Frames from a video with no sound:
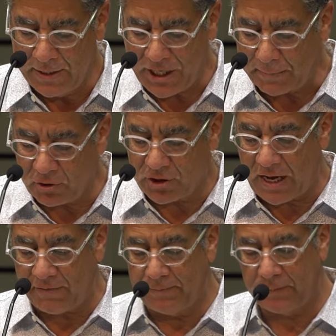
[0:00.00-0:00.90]
Chapter
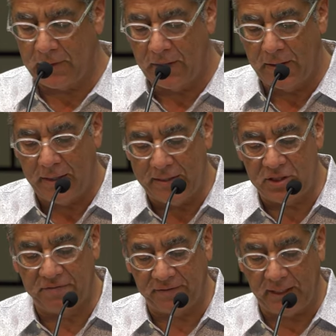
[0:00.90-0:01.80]
7
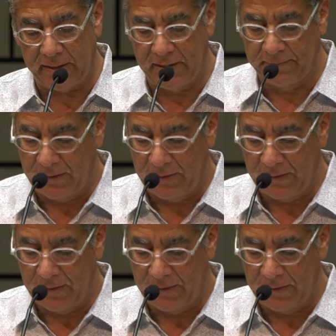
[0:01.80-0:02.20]
is the flood.